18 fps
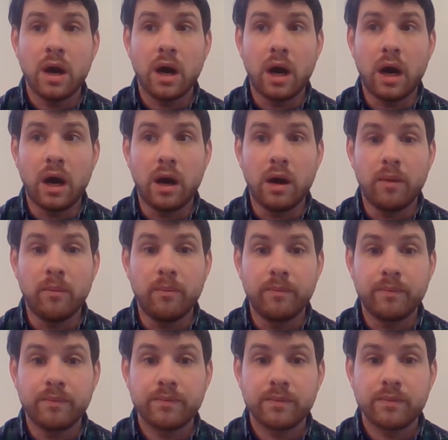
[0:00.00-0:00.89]

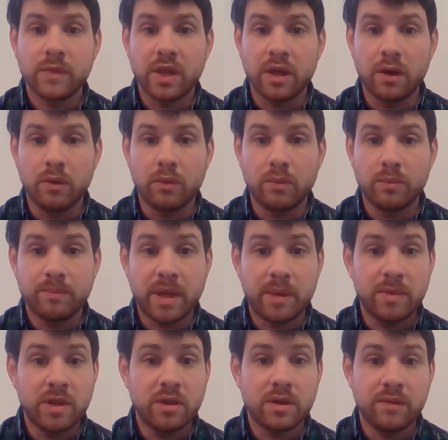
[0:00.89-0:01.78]

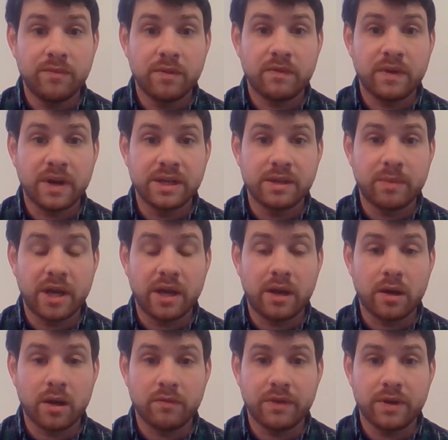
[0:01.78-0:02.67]
Maybe you can even find a
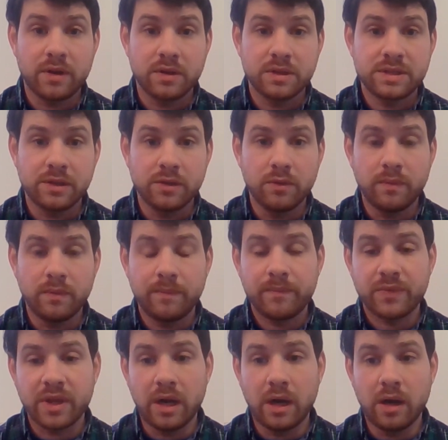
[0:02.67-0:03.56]
biography or two
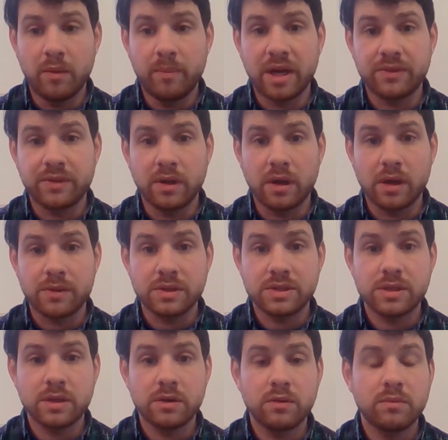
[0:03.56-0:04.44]
about the author.
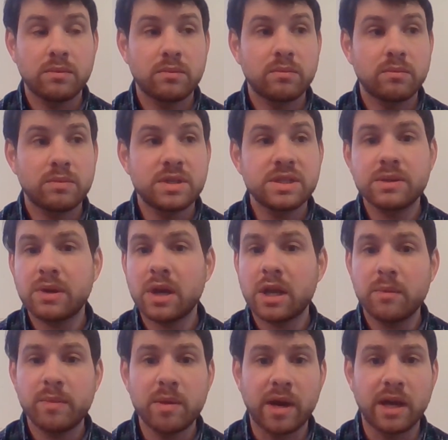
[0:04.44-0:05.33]
So just
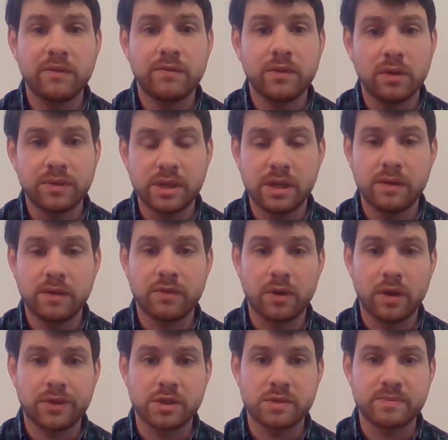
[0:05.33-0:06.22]
kind of be mindful of the
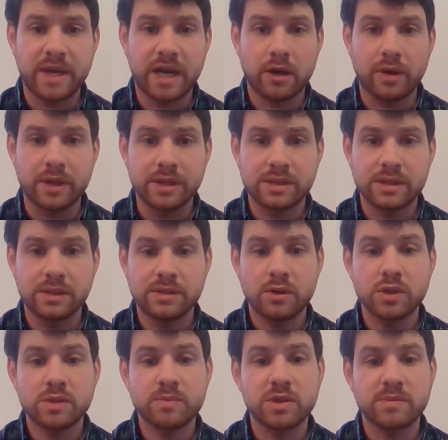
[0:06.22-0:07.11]
different authors' backgrounds, because
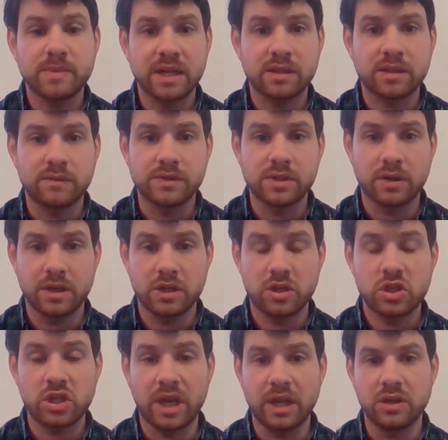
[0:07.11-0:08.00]
those perspectives are going to
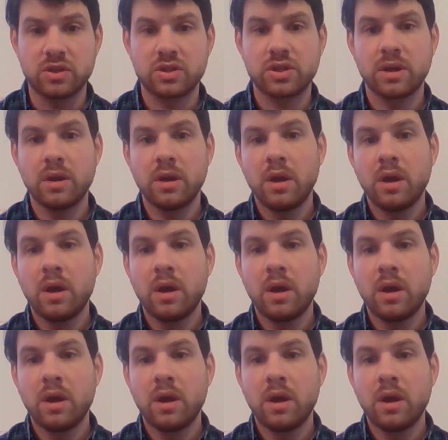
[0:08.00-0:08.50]
change